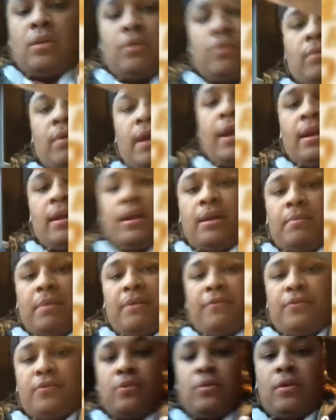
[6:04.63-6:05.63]
Right, honey. My
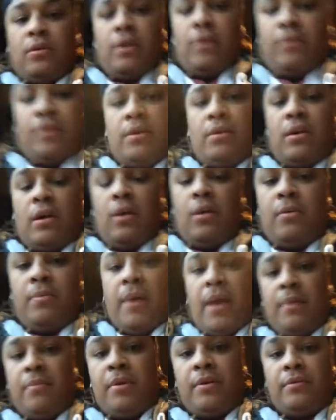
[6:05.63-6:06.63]
food gonna get real cold,
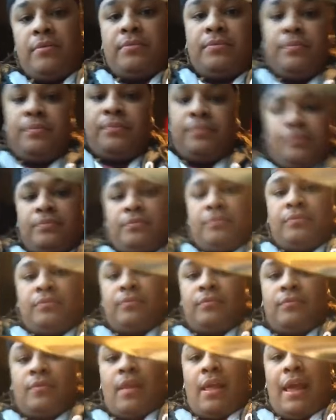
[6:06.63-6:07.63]
baby.
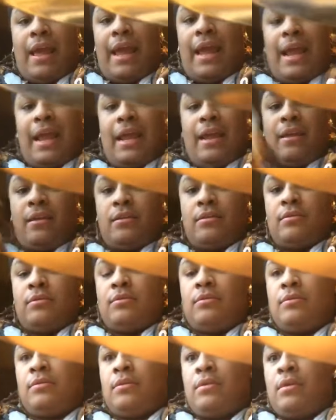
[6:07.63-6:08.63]

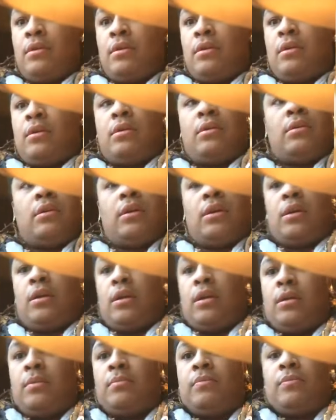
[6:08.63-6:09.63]

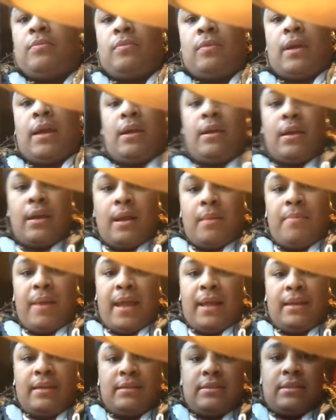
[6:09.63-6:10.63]
um, how can I
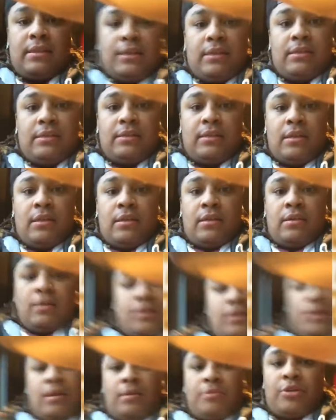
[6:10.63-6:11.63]
balance this?
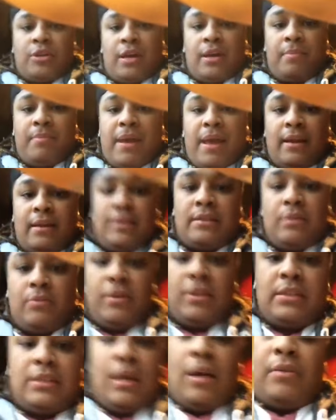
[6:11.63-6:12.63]
I'm trying to balance it
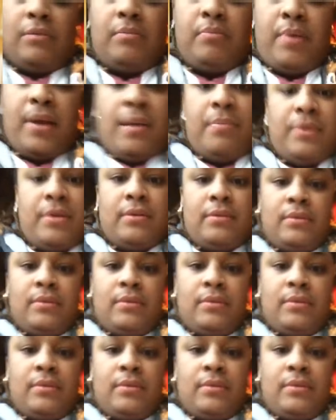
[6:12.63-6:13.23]
with salt and pepper.